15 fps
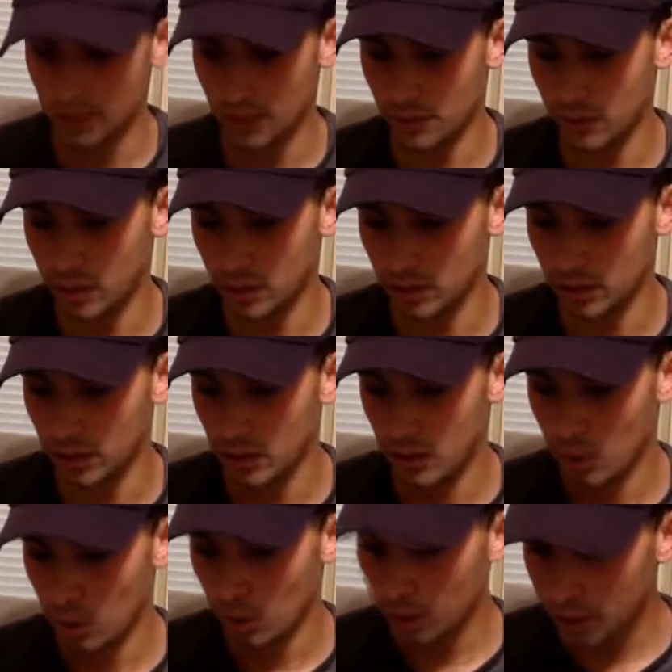how it all.
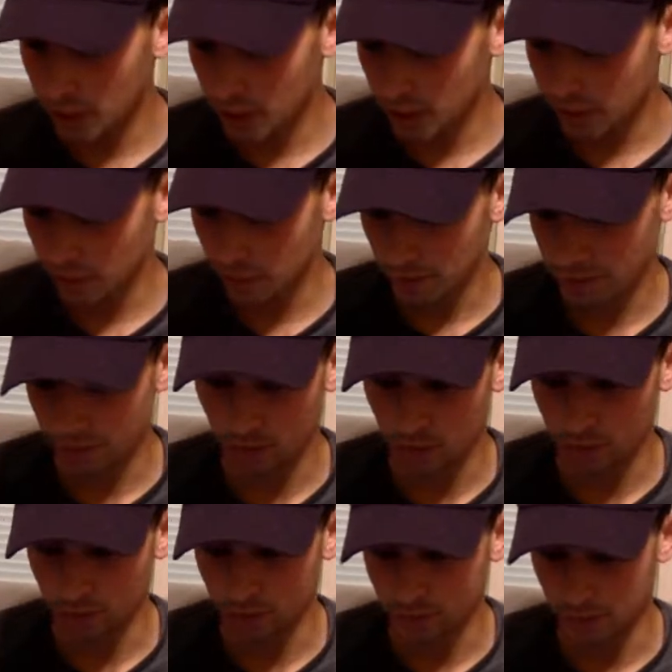We'll be on here for another
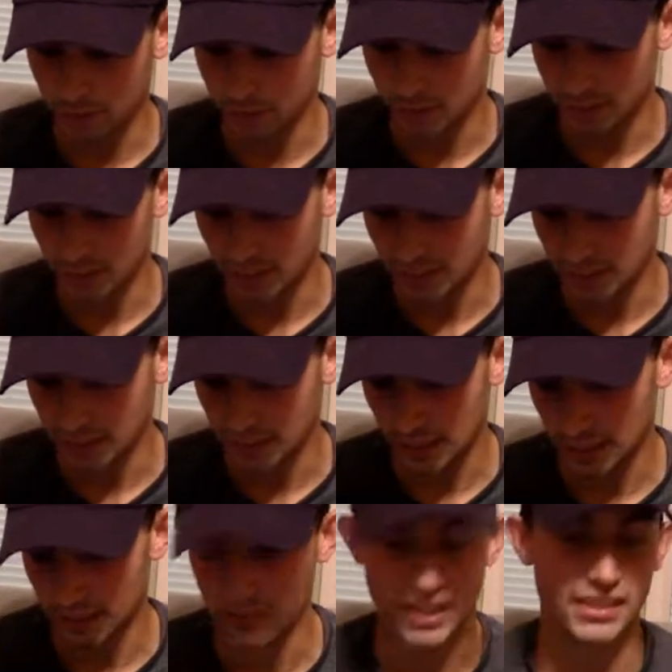15 minutes. If you guys
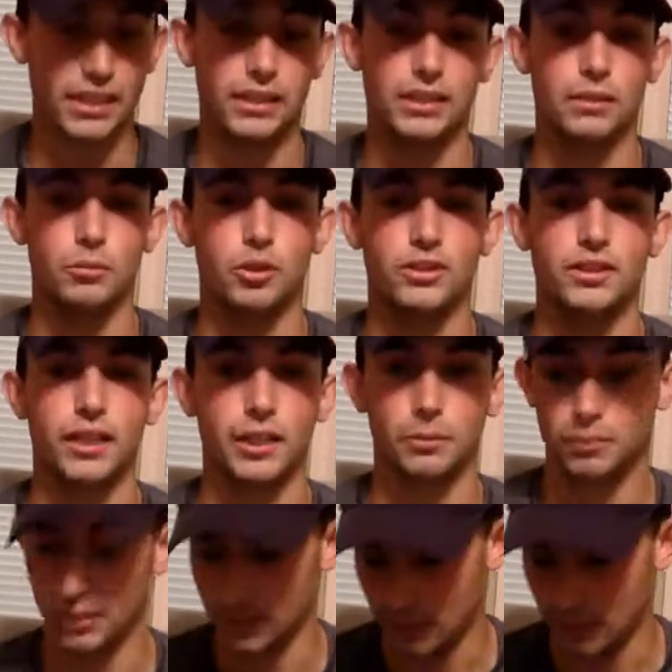got anything more to say here, please